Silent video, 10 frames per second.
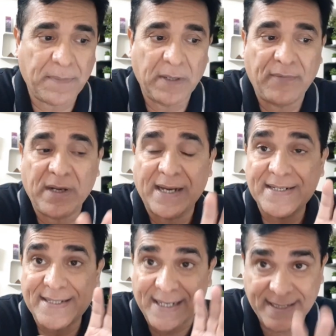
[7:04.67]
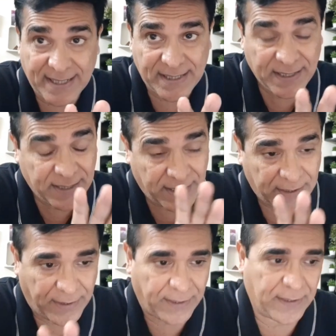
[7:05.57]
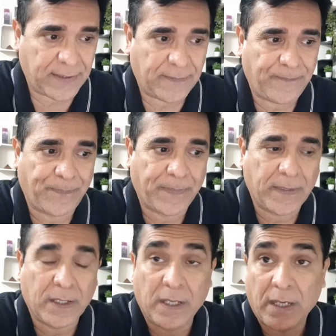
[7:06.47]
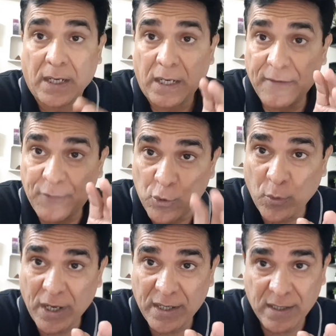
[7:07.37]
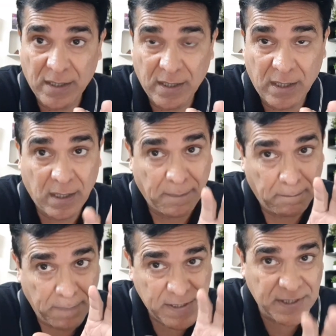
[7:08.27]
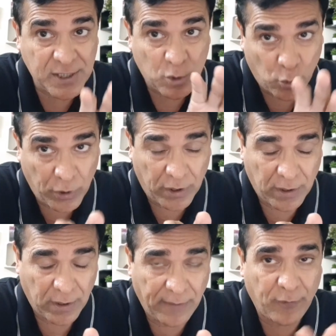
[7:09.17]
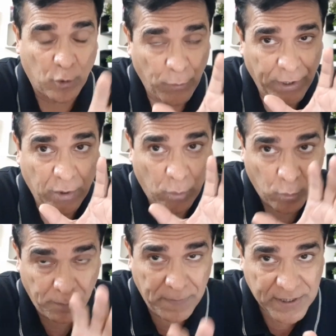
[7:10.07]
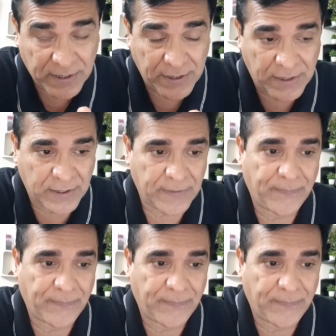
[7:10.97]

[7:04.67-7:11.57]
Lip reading: will get success in their career. If you are a business owner, if you are doing your own business,